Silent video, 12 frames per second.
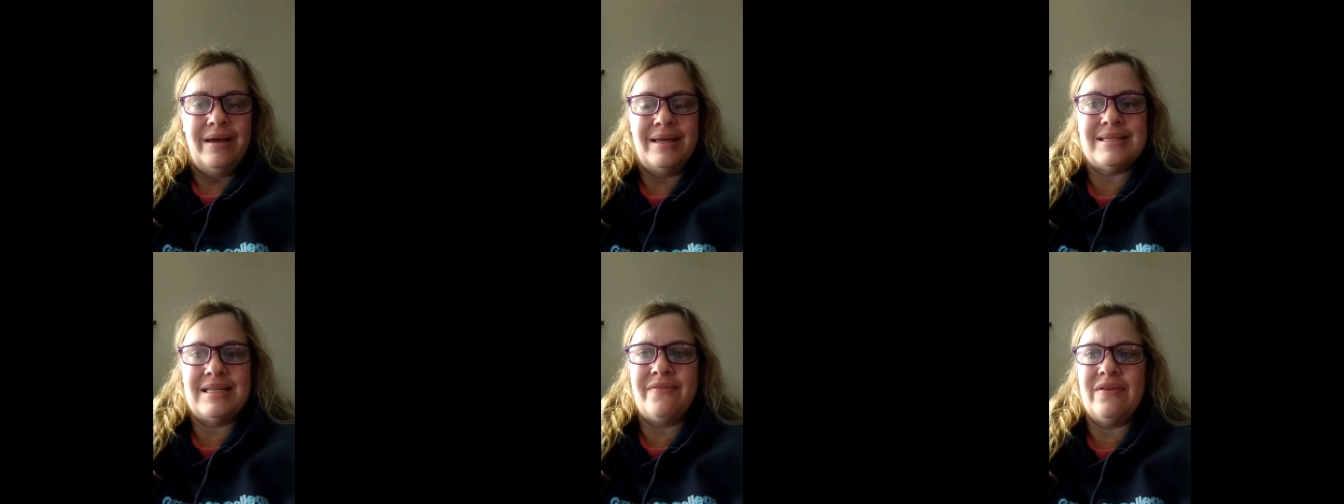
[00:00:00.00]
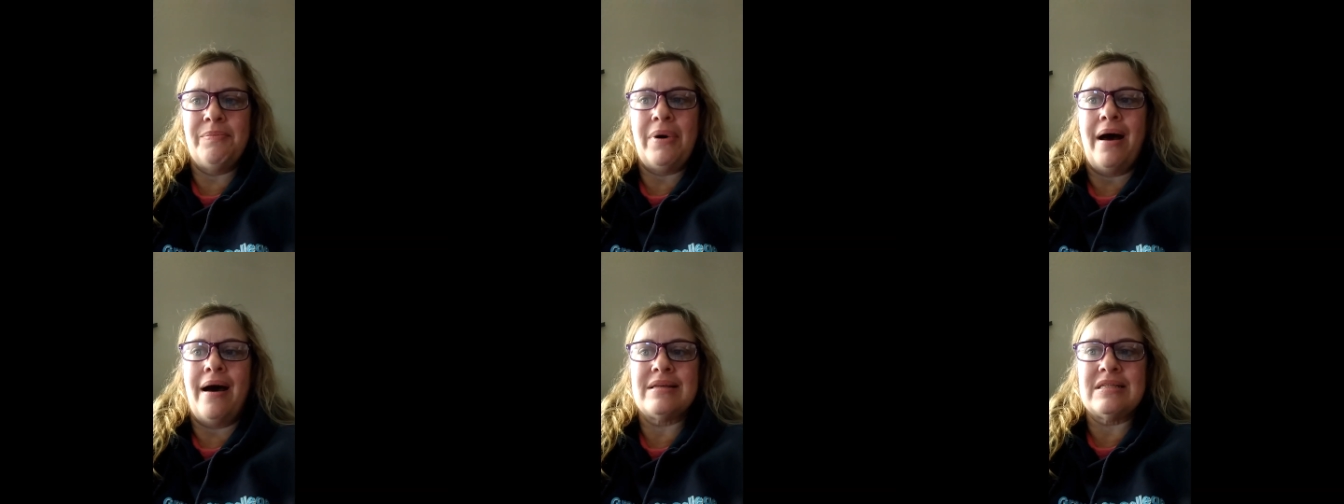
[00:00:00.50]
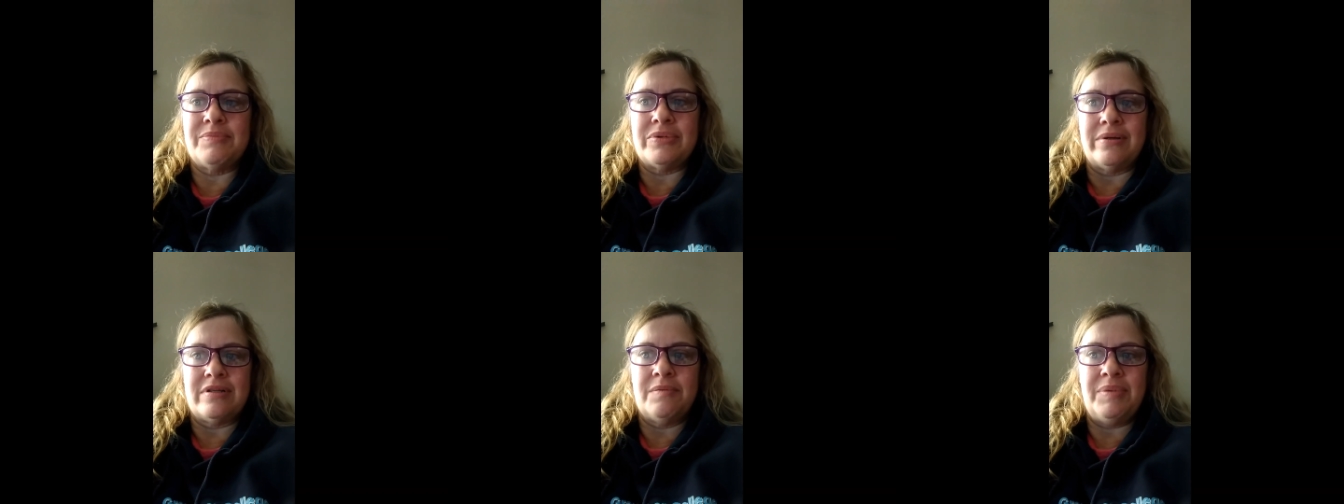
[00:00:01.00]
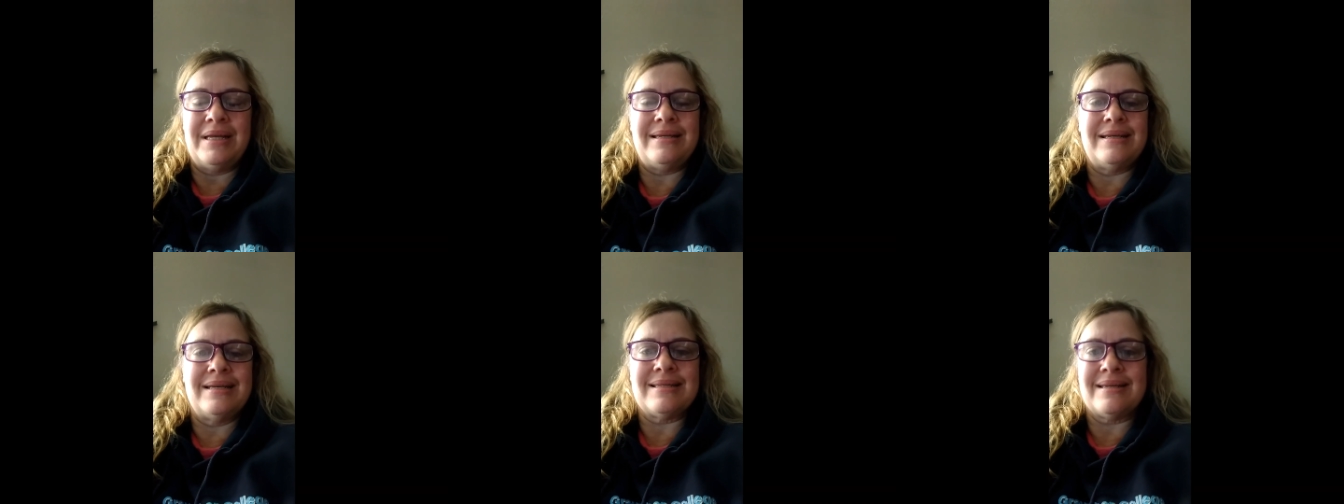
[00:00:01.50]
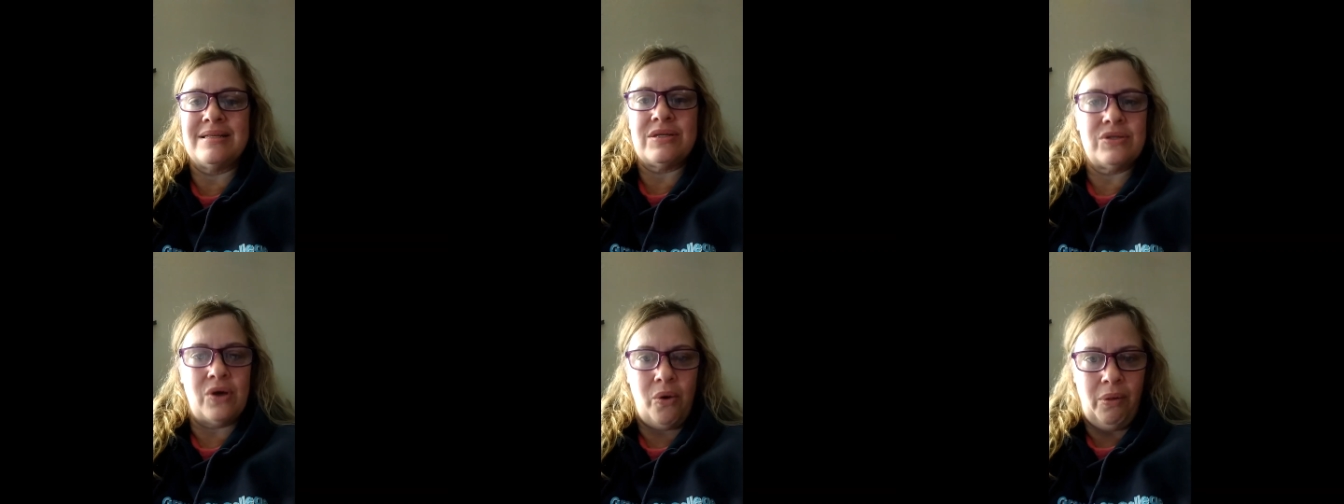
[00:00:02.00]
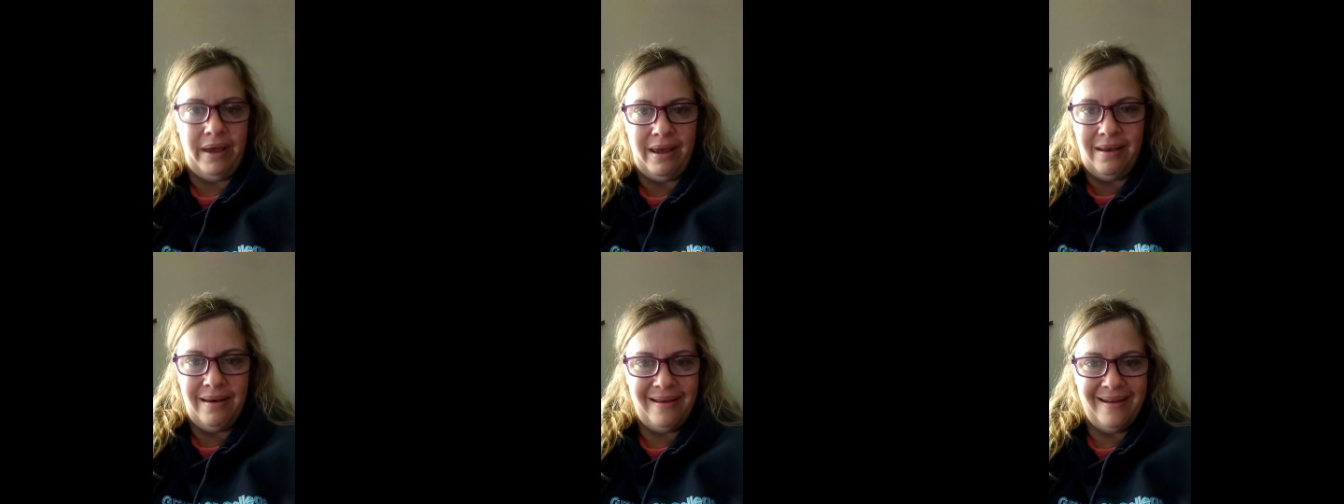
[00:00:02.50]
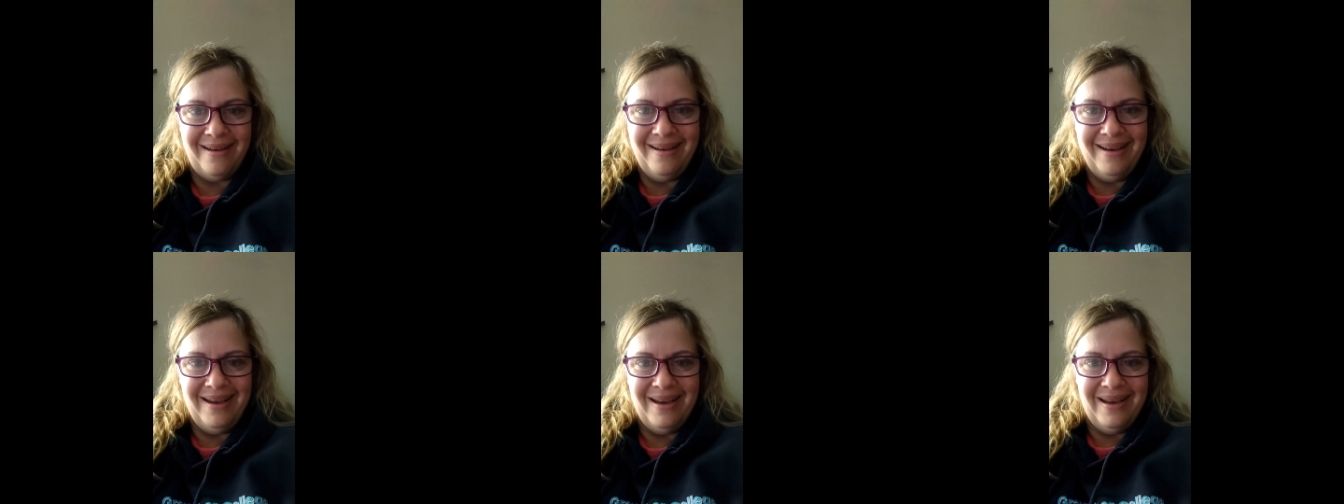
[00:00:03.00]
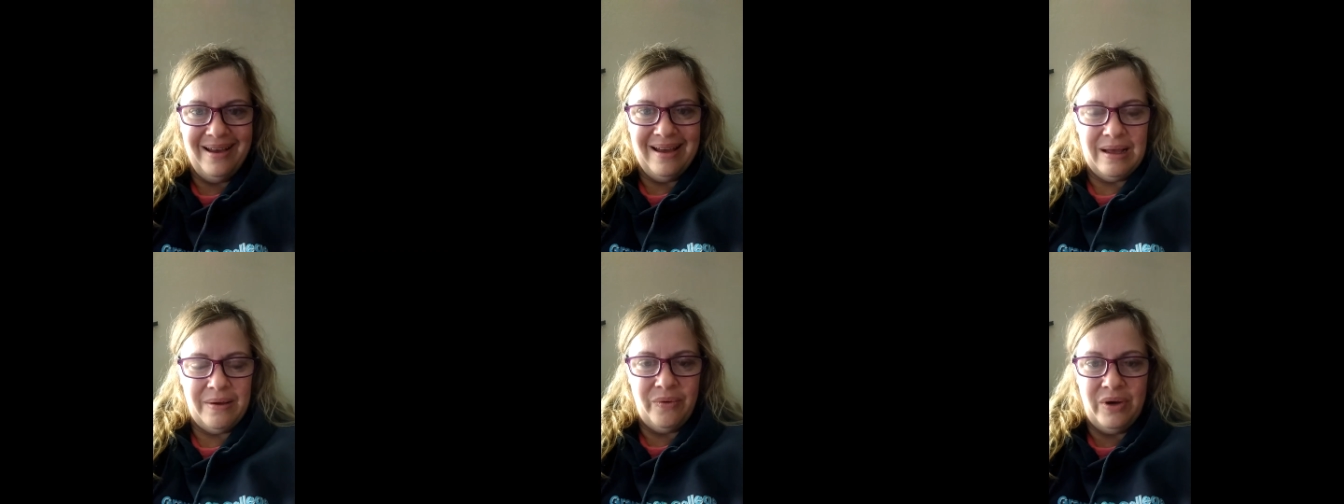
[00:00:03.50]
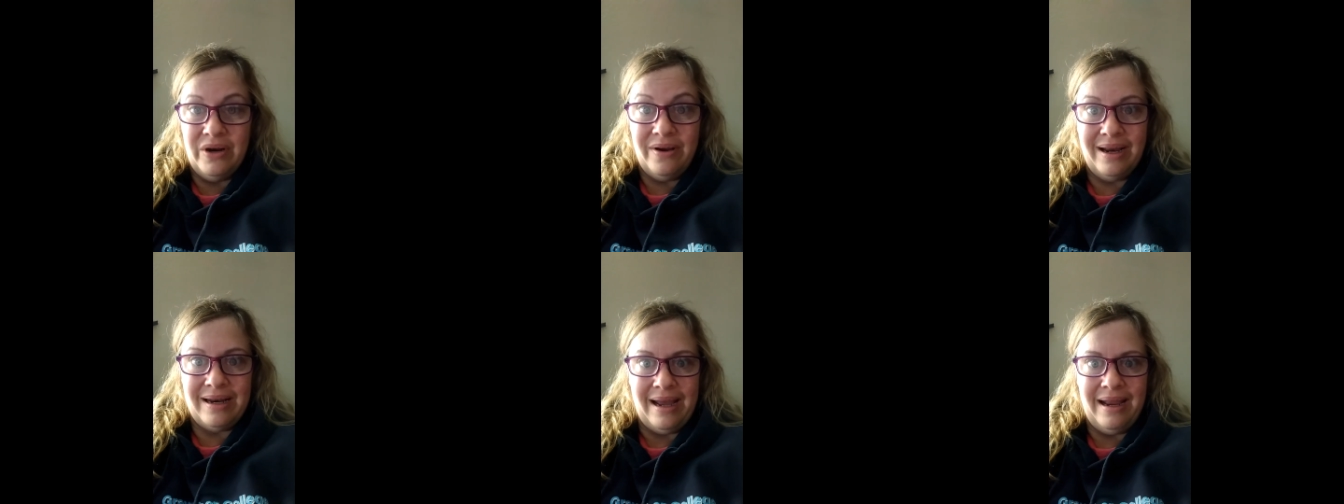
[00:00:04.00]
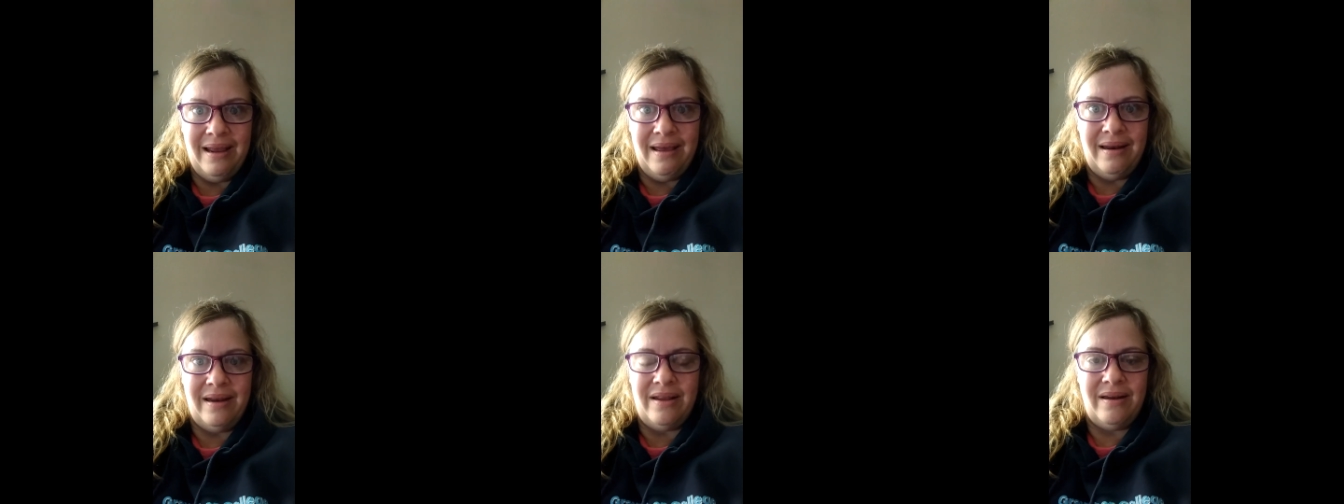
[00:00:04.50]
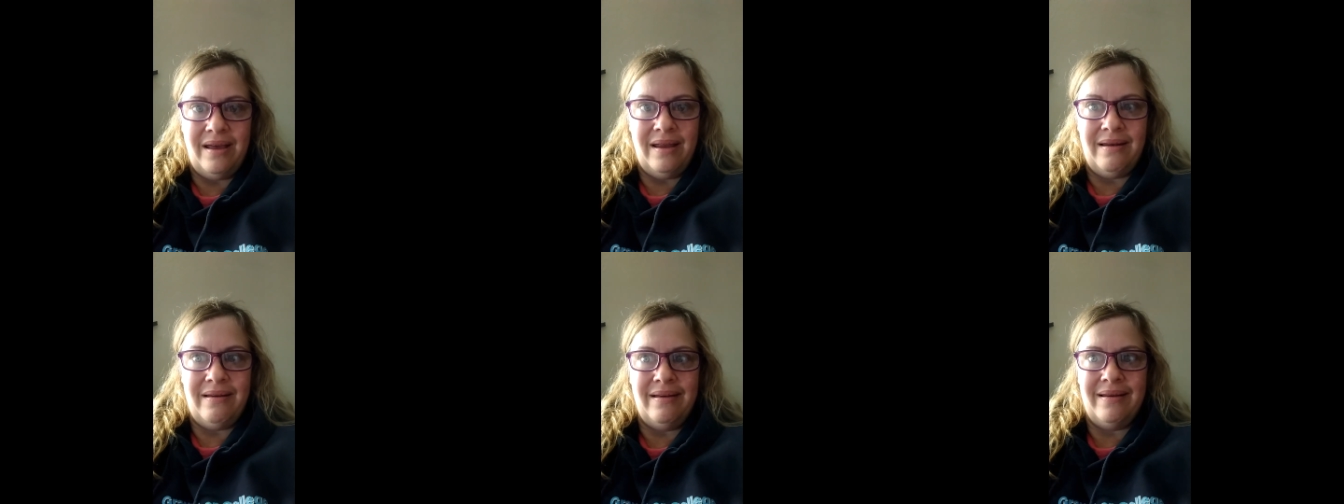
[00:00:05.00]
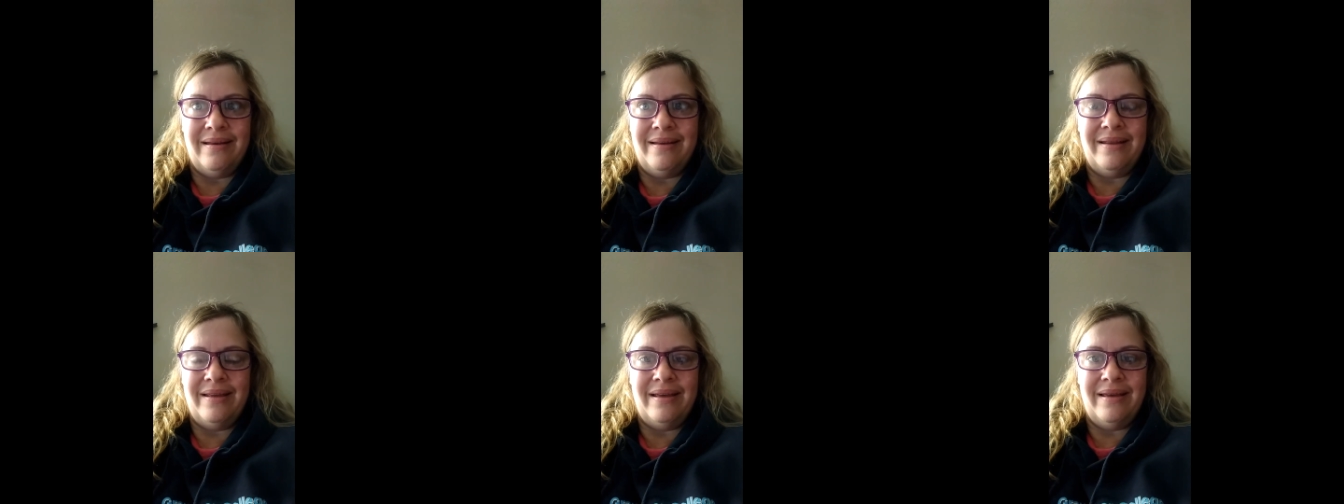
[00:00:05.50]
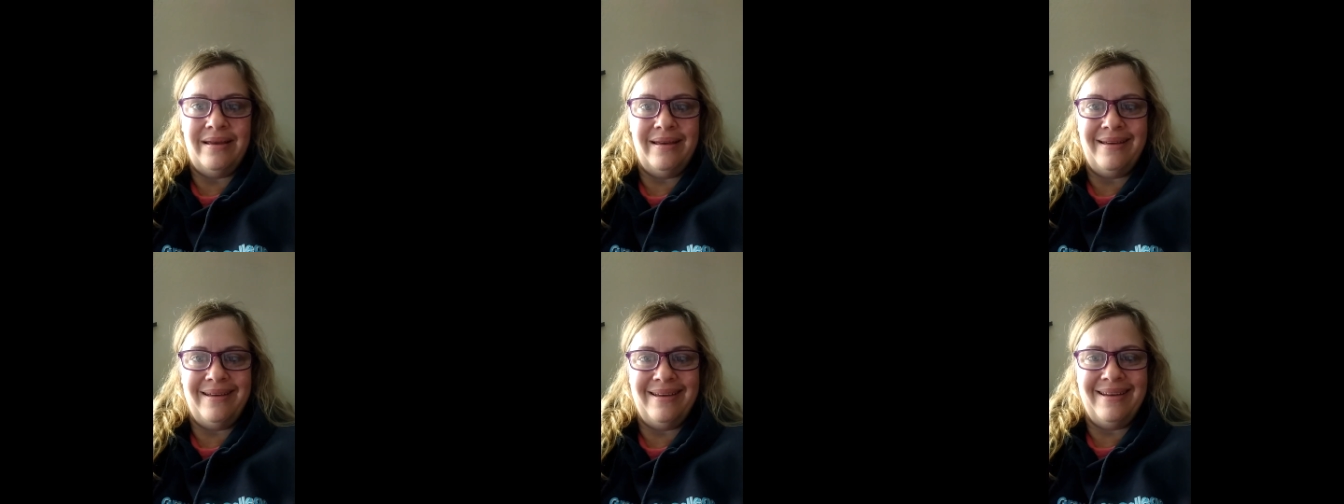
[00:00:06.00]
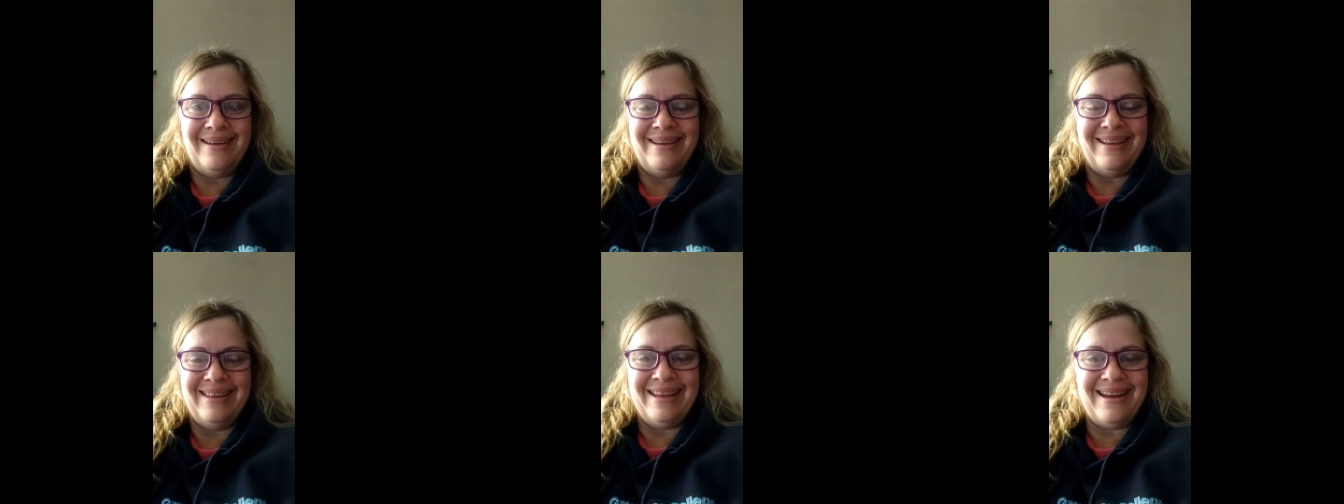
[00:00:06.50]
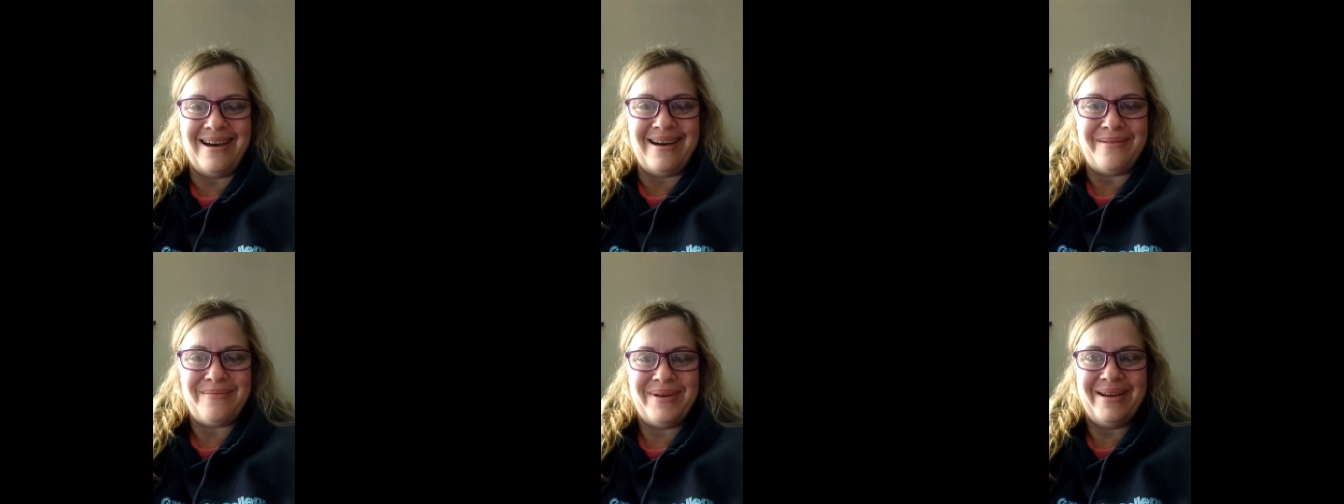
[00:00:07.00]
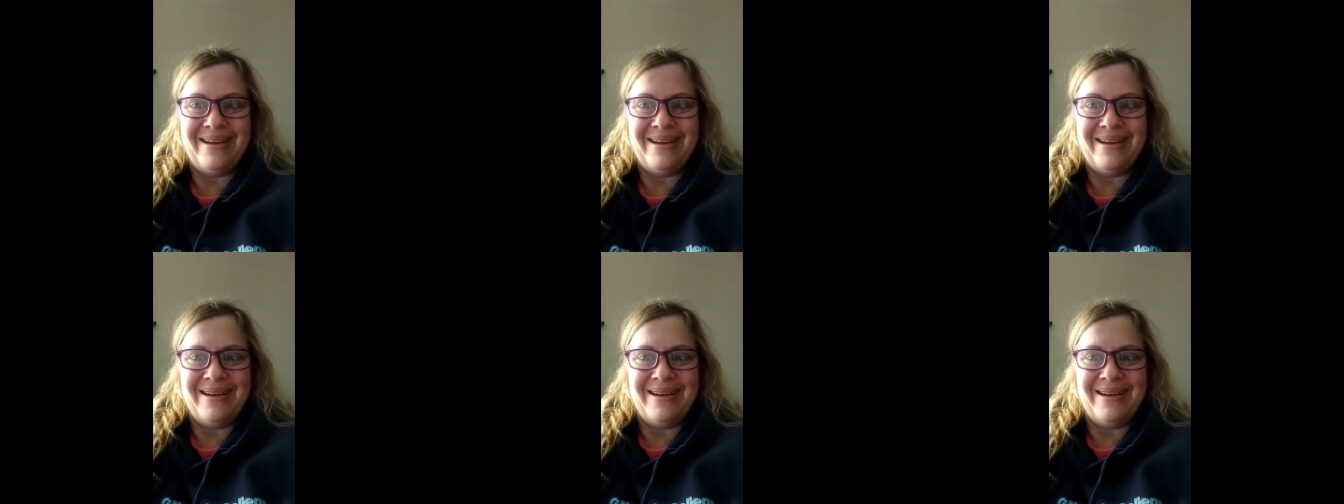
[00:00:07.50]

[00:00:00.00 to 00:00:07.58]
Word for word: Is it even possible to be disconsolate when you're ignited and and and lit up?